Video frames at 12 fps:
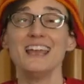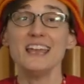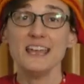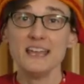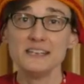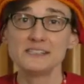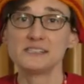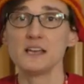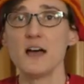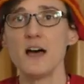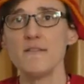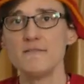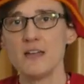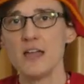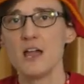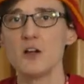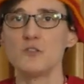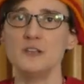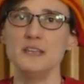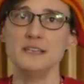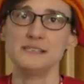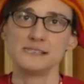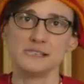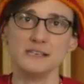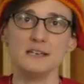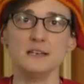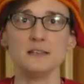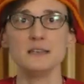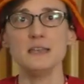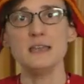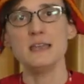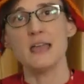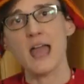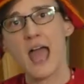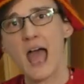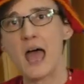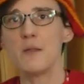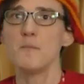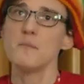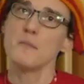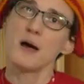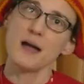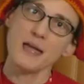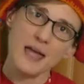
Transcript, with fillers: It's a very silly hat, and my